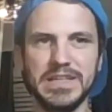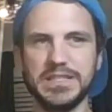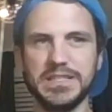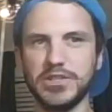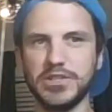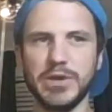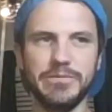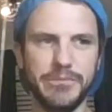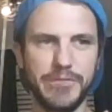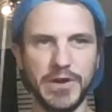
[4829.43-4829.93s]

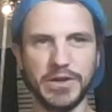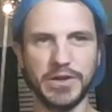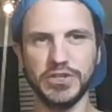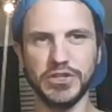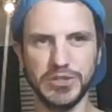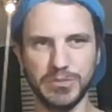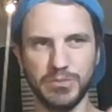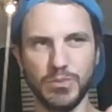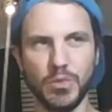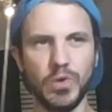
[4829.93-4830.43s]
Instagram
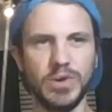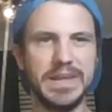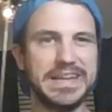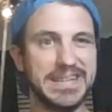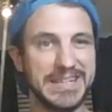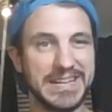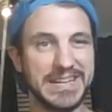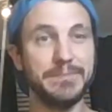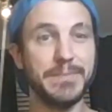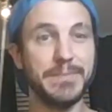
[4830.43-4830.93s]
functions more
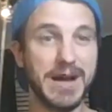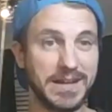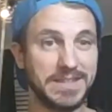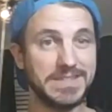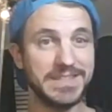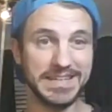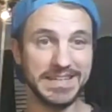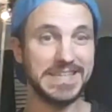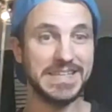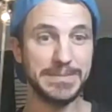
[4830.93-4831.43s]
like an
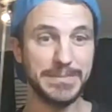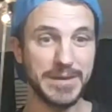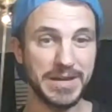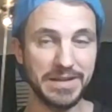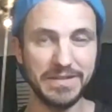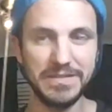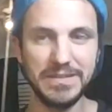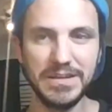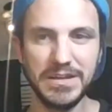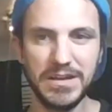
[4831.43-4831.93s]
inbox, like an
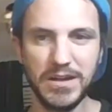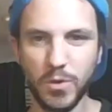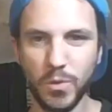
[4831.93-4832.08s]
email,